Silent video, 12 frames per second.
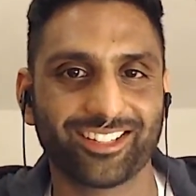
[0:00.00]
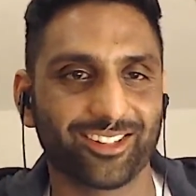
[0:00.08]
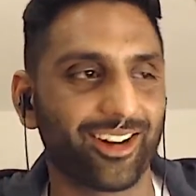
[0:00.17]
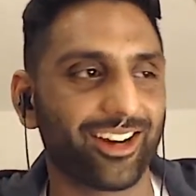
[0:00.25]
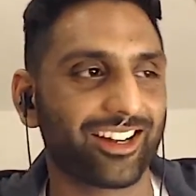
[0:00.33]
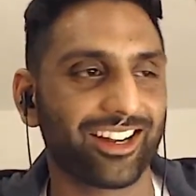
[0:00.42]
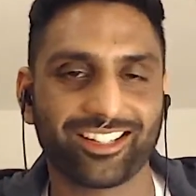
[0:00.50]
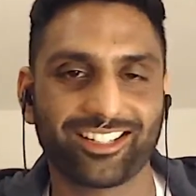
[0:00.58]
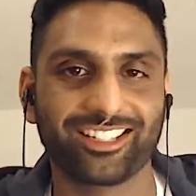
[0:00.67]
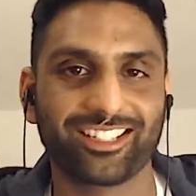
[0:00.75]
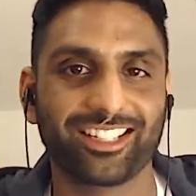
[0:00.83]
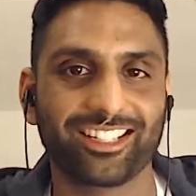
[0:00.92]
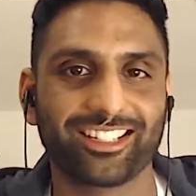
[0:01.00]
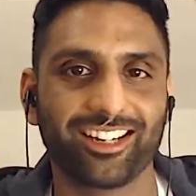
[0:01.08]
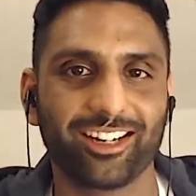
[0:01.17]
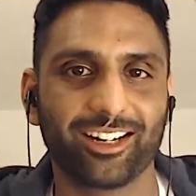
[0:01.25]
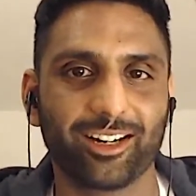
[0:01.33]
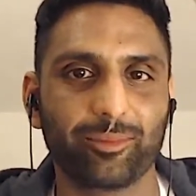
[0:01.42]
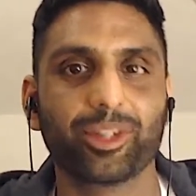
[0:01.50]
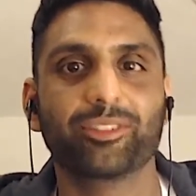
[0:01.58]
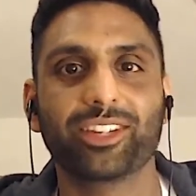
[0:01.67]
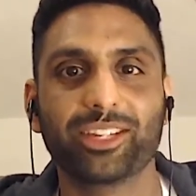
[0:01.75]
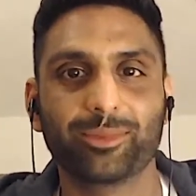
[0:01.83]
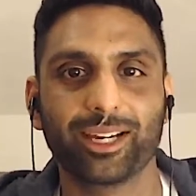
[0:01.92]
So I actually did a
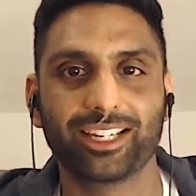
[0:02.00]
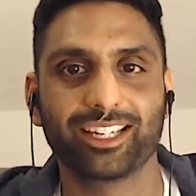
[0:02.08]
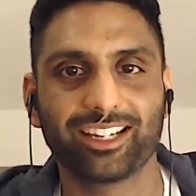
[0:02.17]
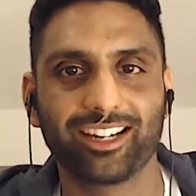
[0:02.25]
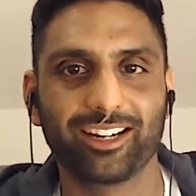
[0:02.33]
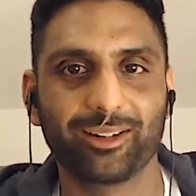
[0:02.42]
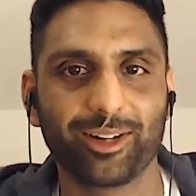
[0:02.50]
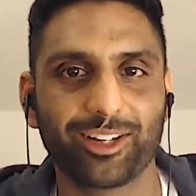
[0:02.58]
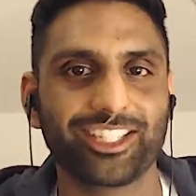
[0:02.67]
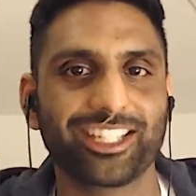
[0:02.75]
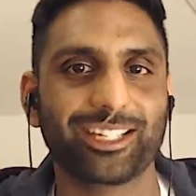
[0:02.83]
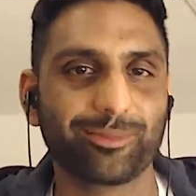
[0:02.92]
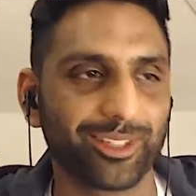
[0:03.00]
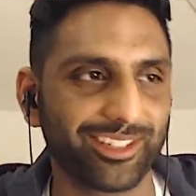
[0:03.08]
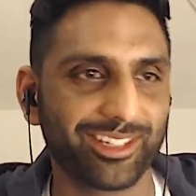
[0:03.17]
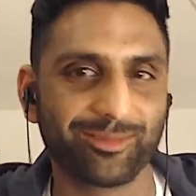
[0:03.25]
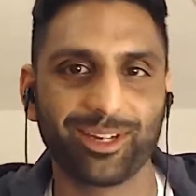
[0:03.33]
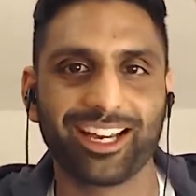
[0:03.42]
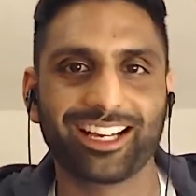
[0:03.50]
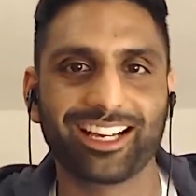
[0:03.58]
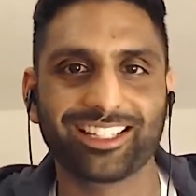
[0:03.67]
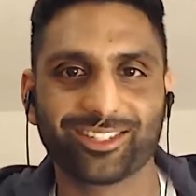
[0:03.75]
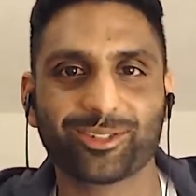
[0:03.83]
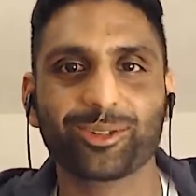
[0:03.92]
bit of eBay, a cheeky bit of
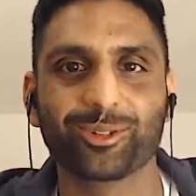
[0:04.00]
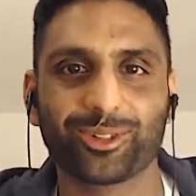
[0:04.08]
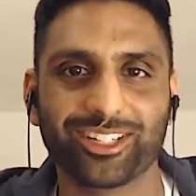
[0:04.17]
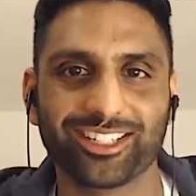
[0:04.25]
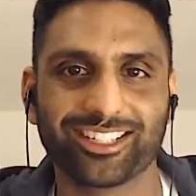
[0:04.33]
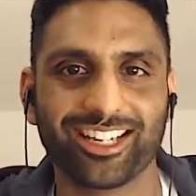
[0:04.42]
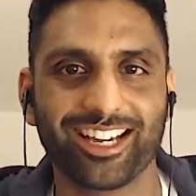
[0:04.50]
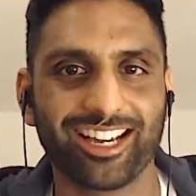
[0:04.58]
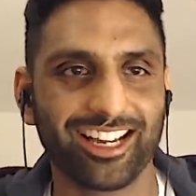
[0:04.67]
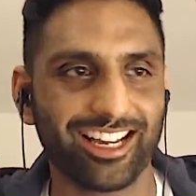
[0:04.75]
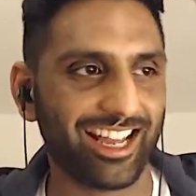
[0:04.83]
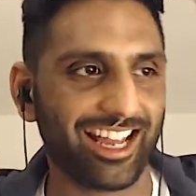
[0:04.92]
eBay in school because